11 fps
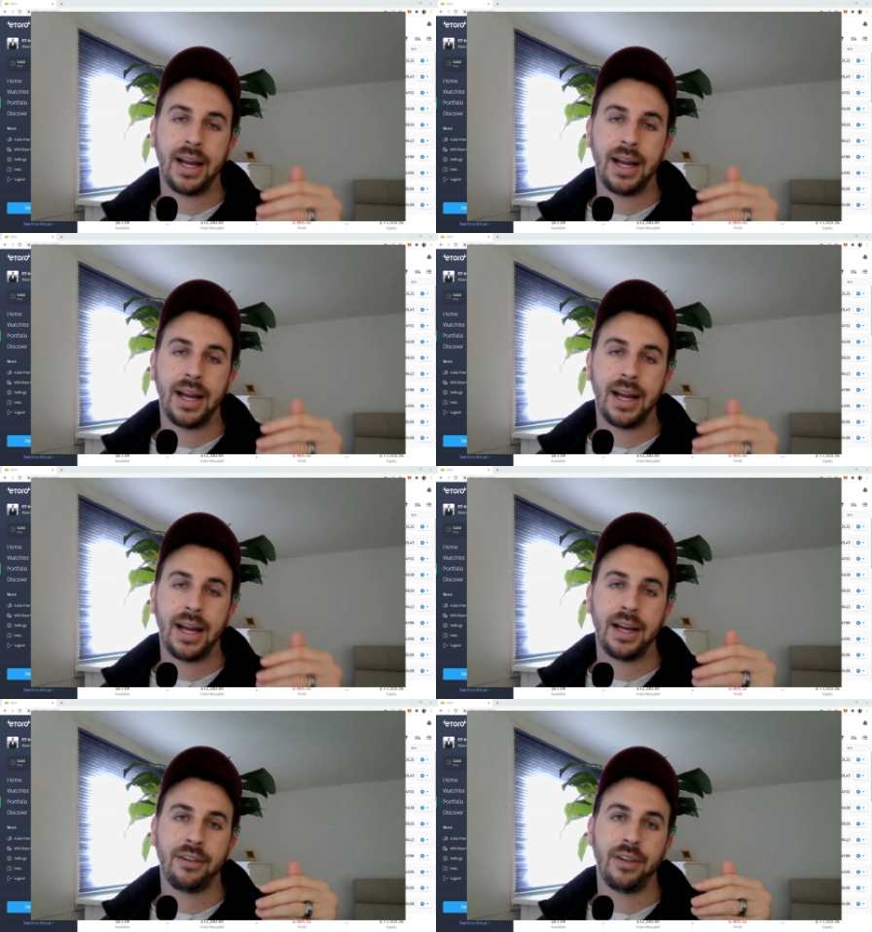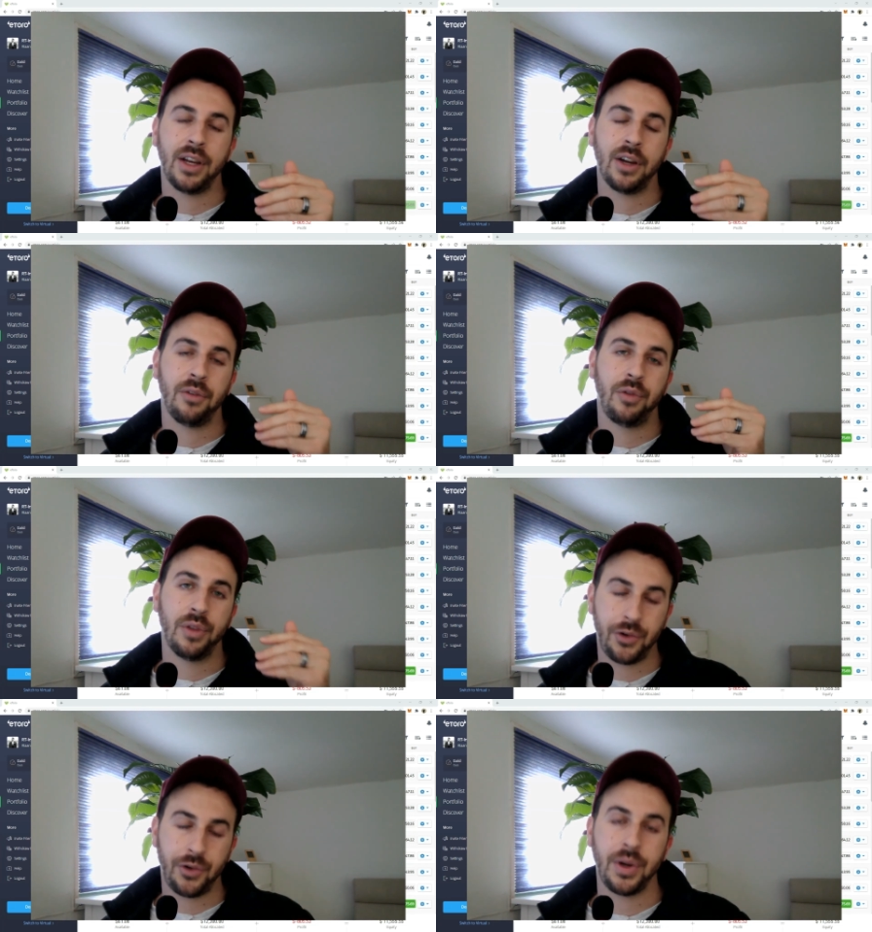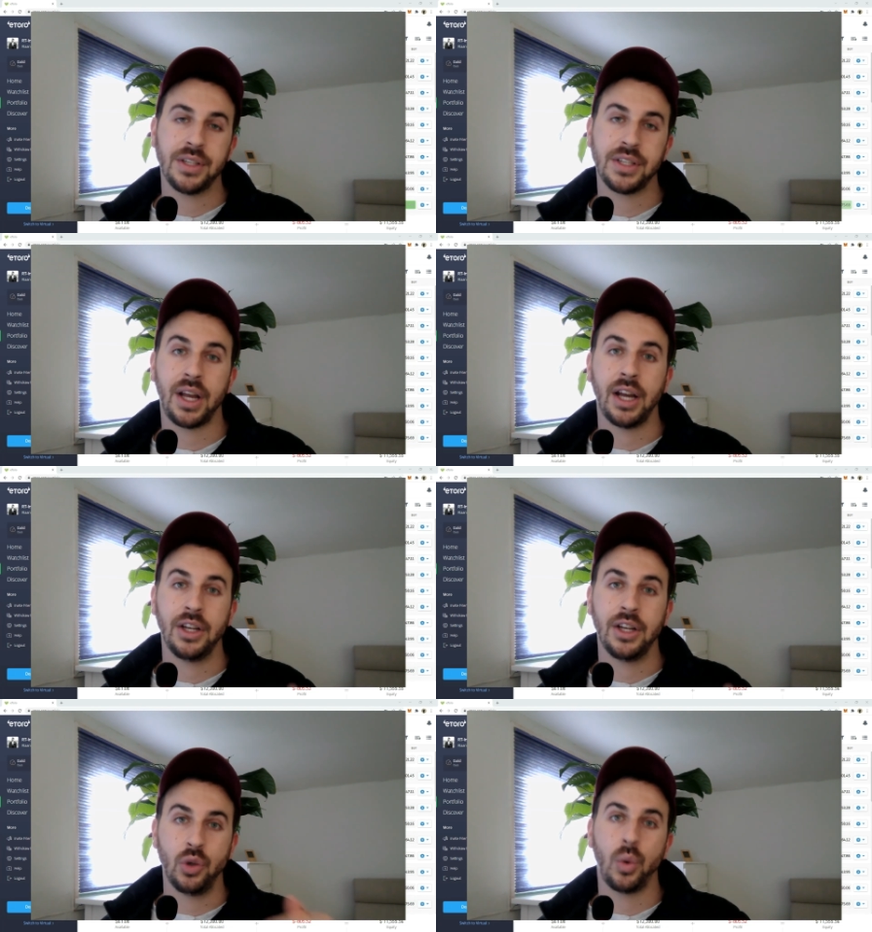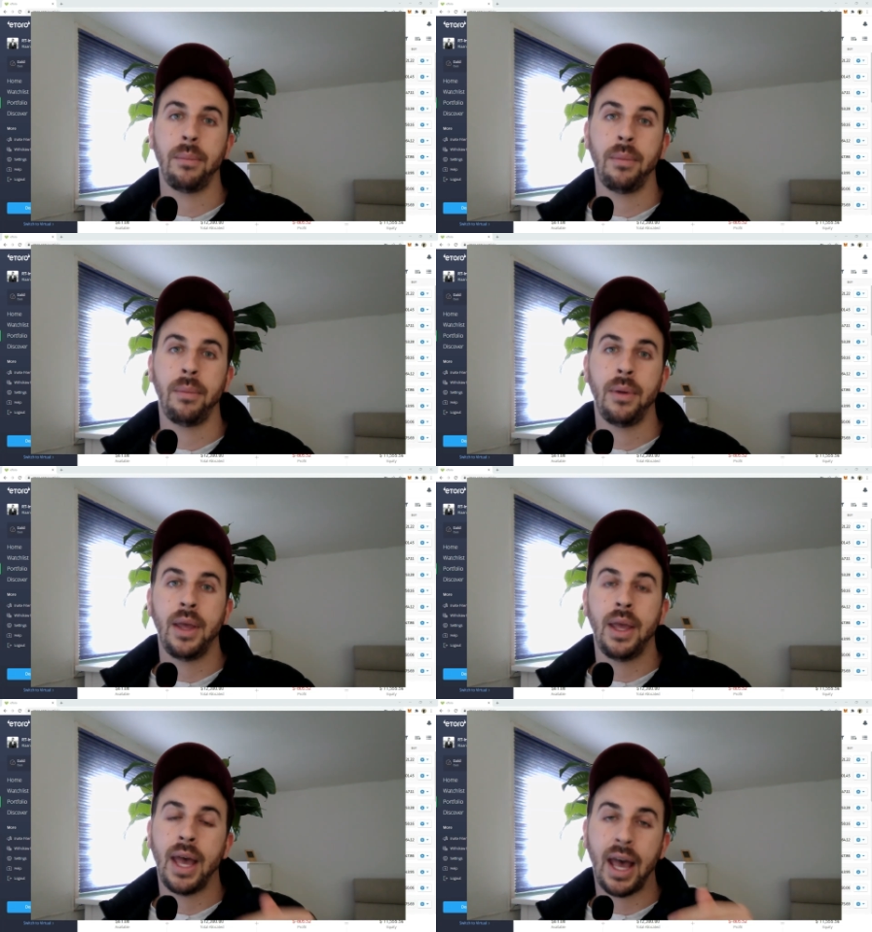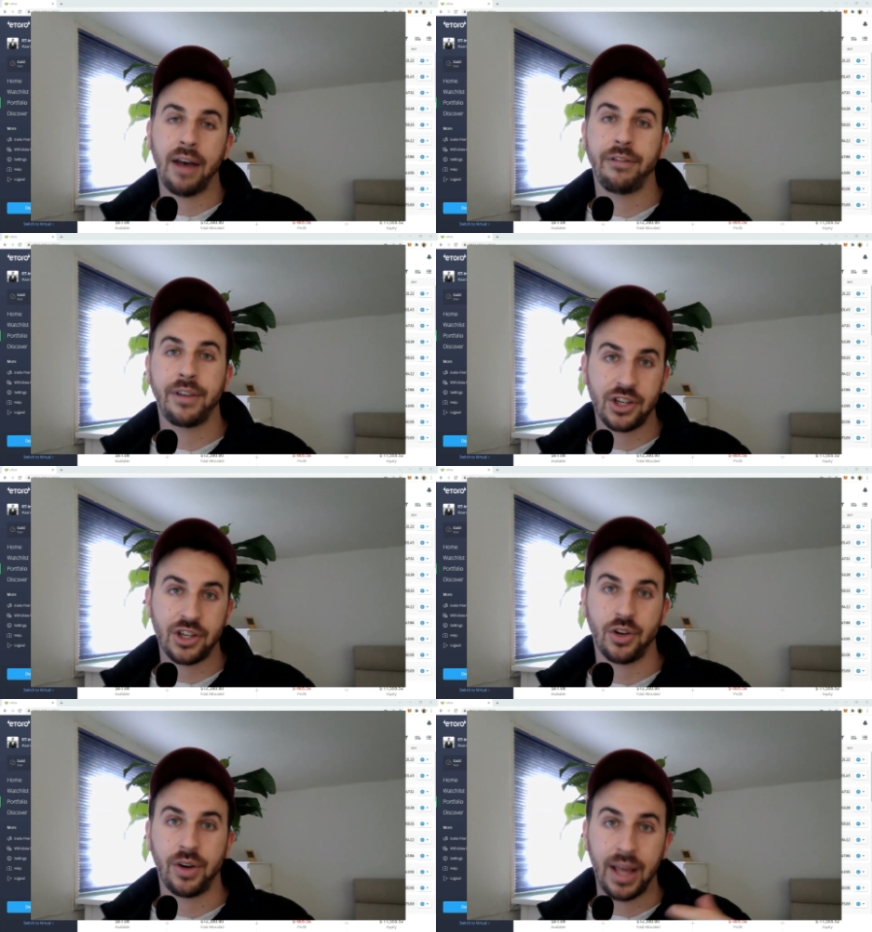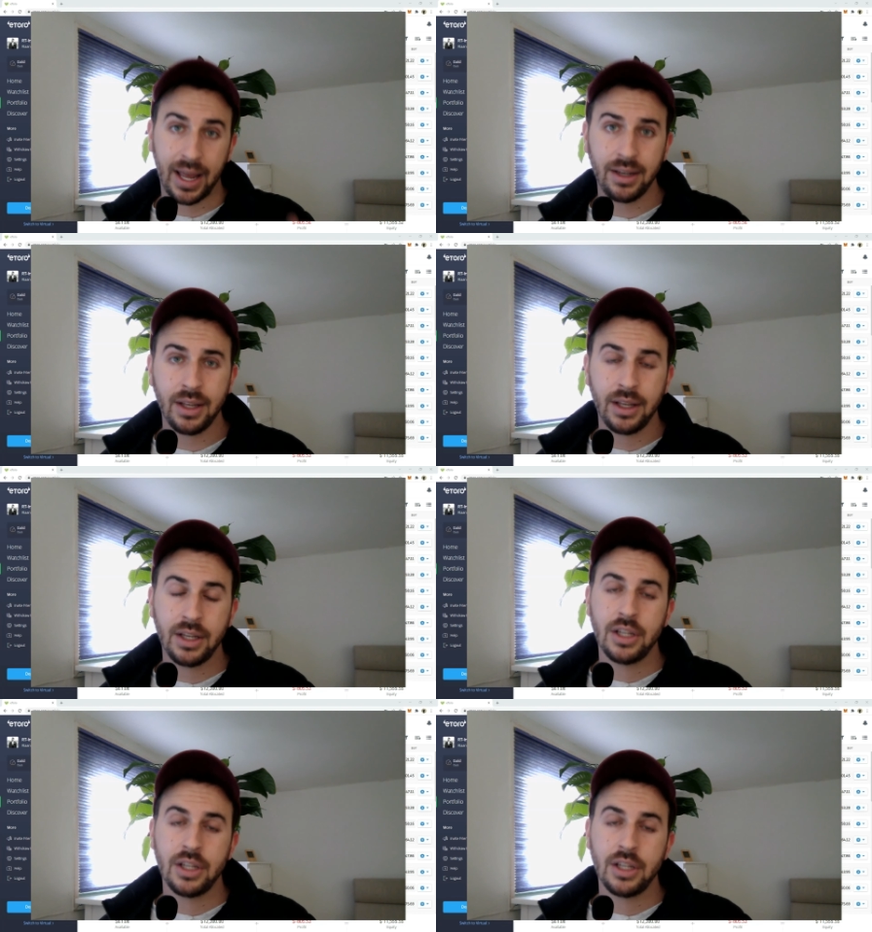And, you know, for that reason, I do want to have cash on hand